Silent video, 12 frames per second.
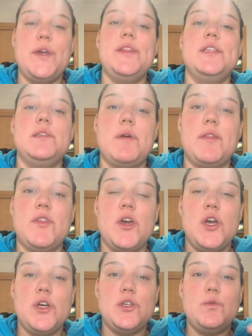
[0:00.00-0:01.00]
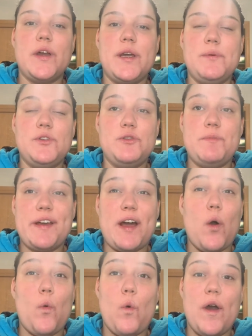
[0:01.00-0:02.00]
in this month, you were able to pick
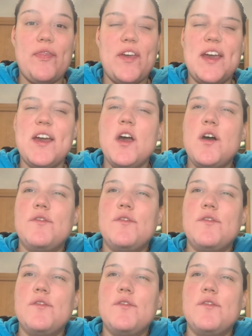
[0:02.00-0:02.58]
out one thing.